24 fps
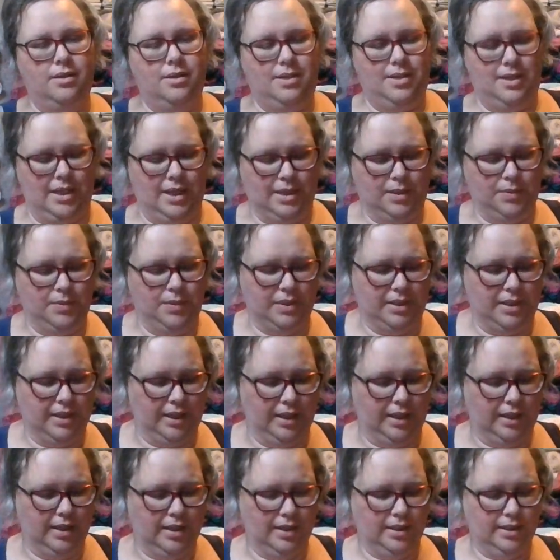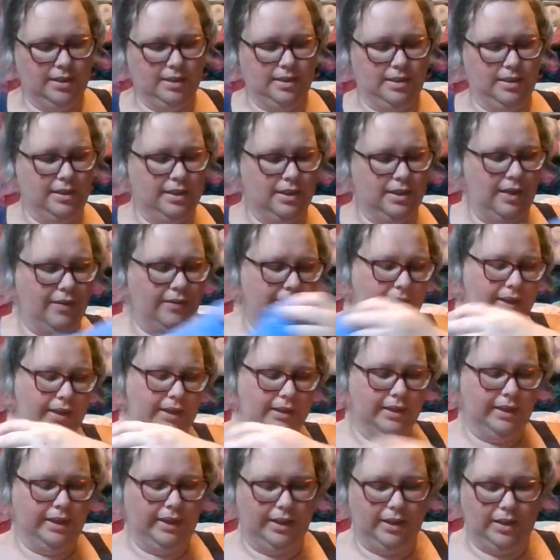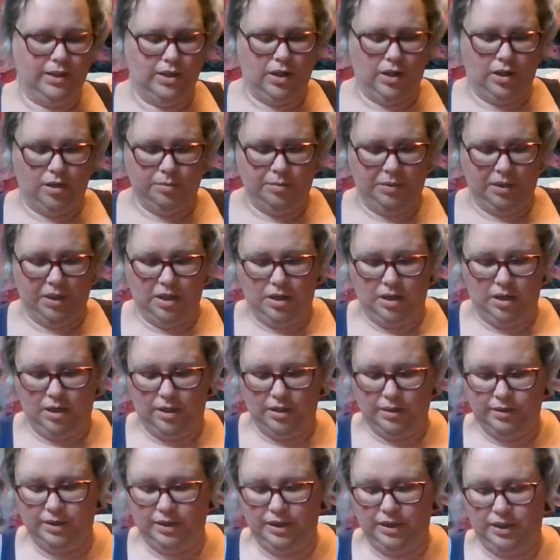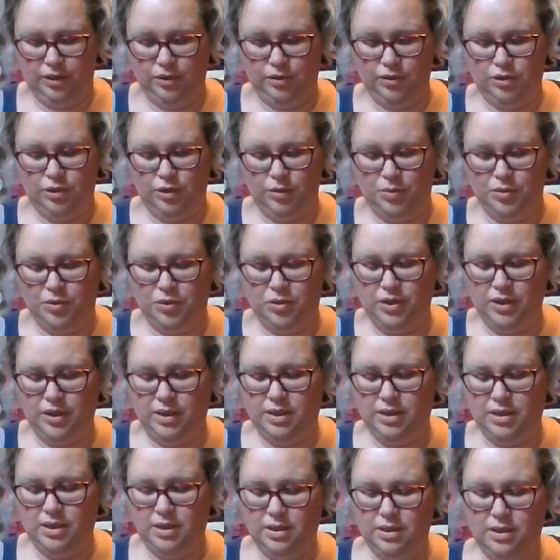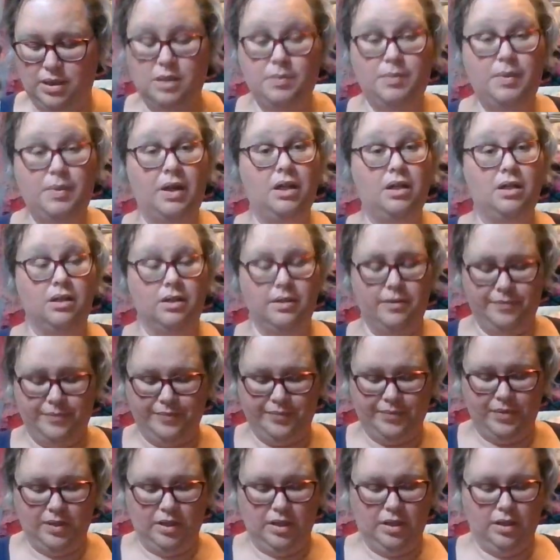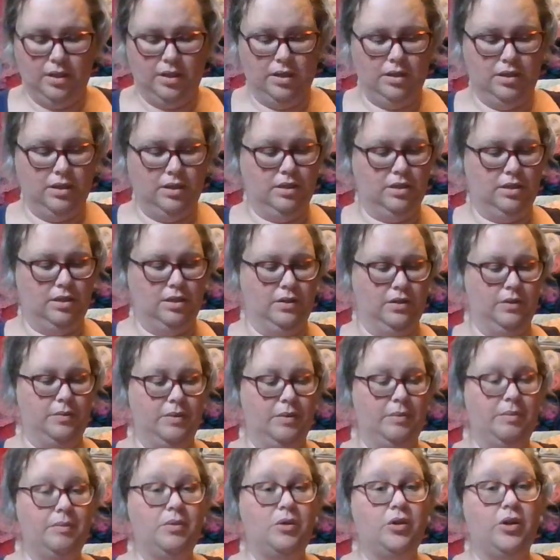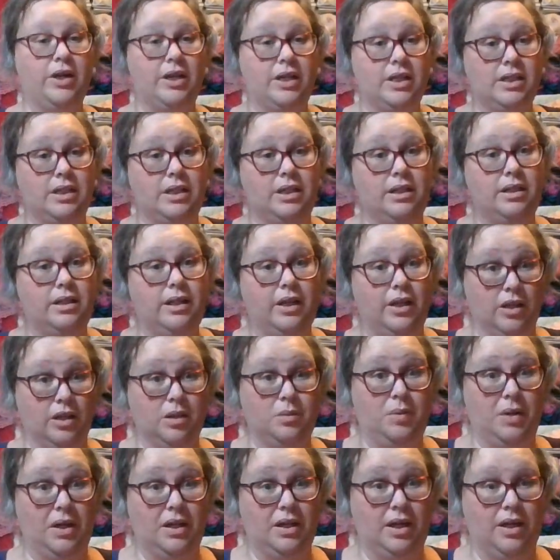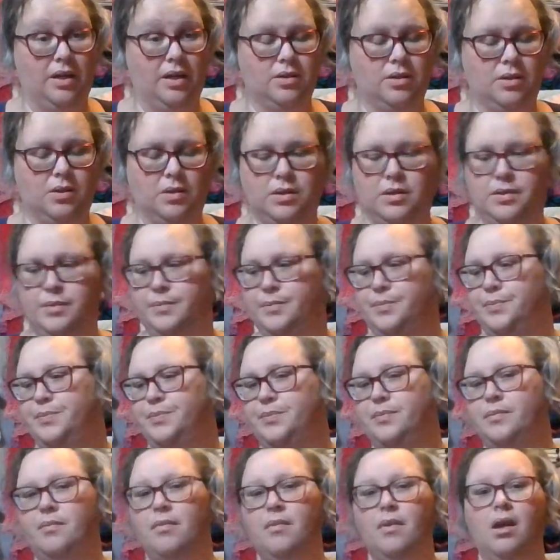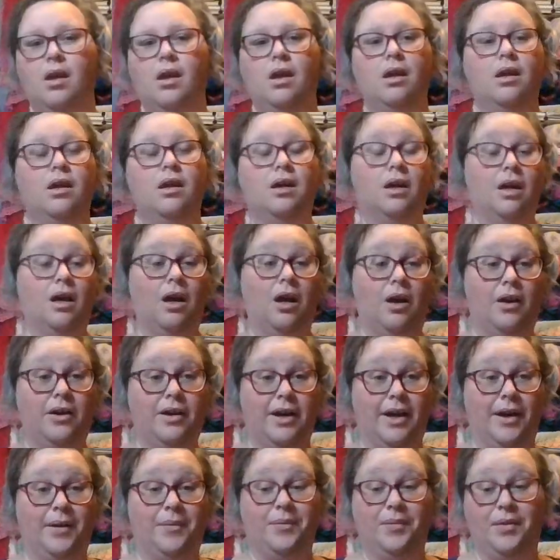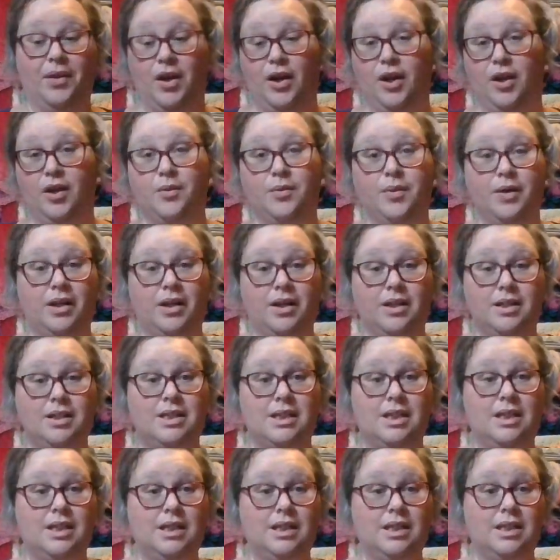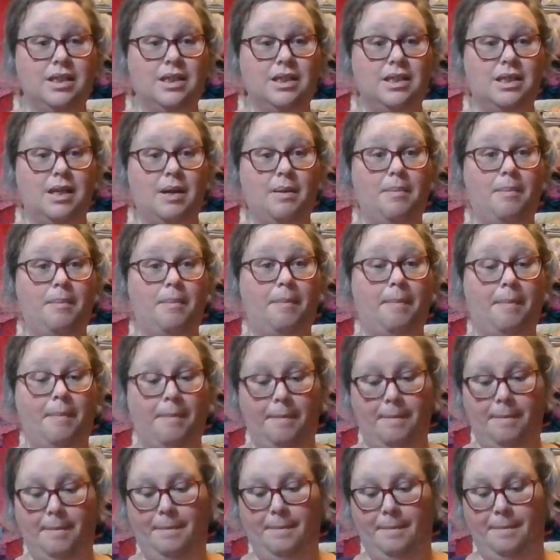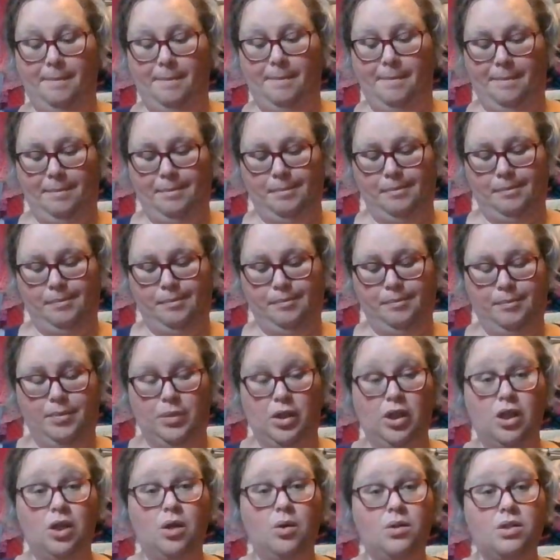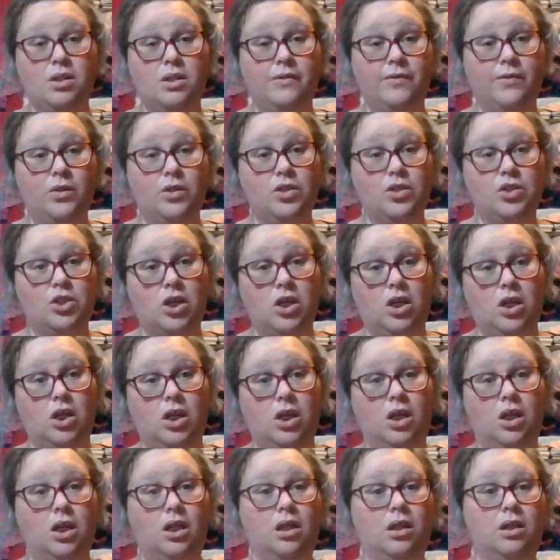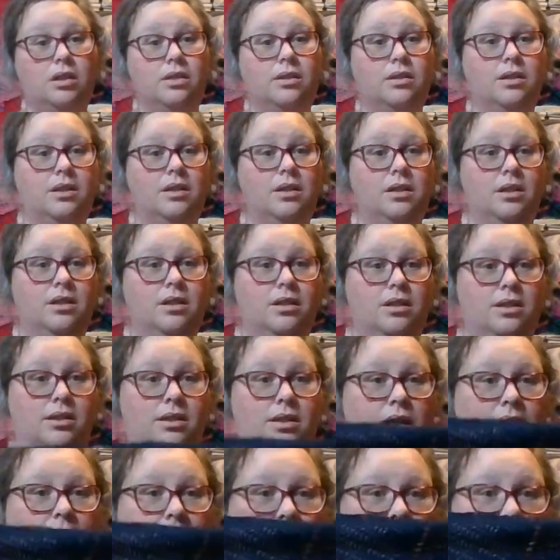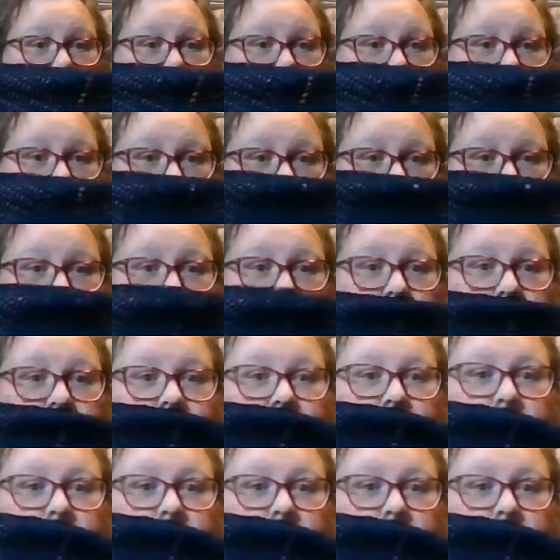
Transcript: that's what they lovingly call me on the YouTube streets is panda. So it's been crazy here at the panda household. Okay, are you ready to see this beautiful show? Dun.